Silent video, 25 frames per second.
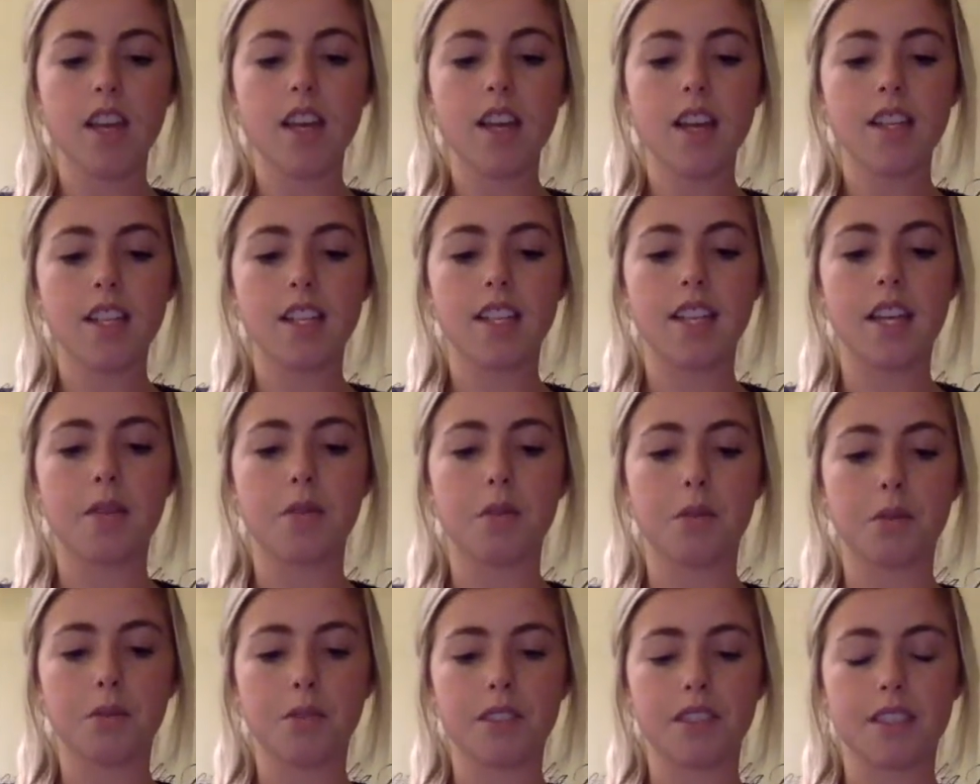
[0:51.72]
Today
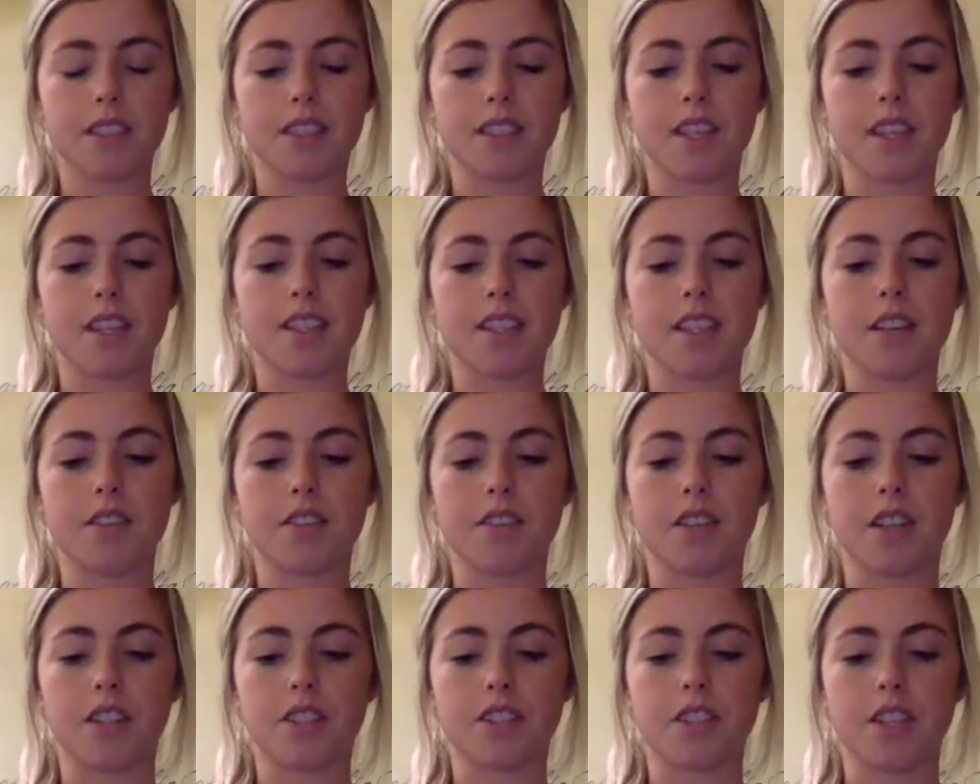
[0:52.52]
we will discuss how
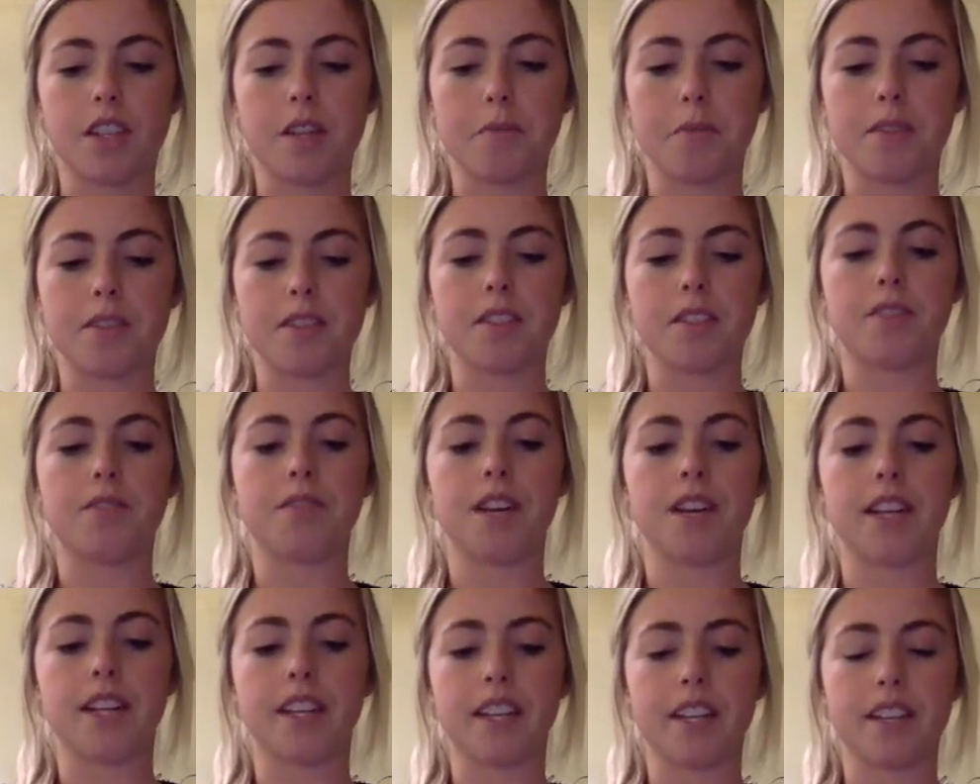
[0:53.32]
dogs are able to
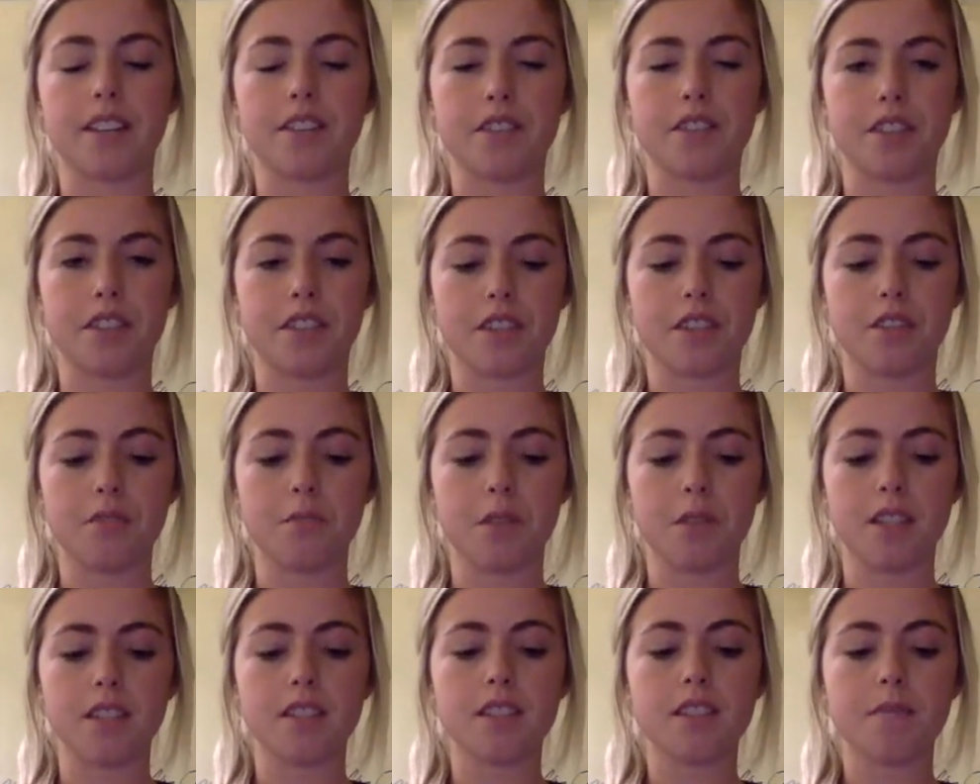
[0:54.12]
find cancer in
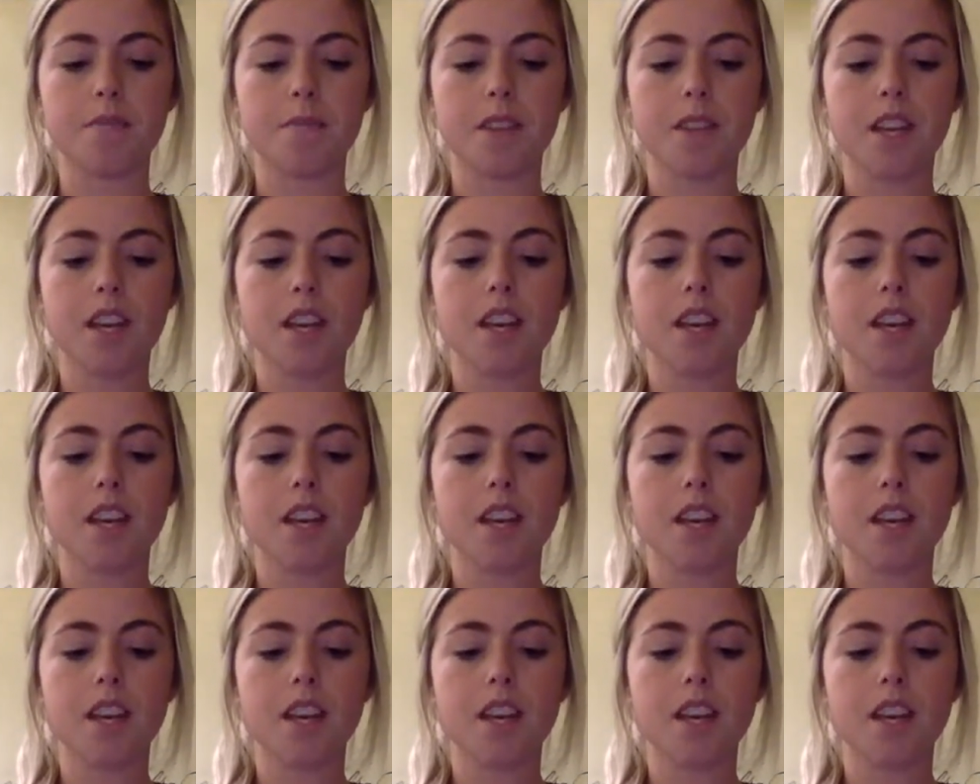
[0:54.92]
humans.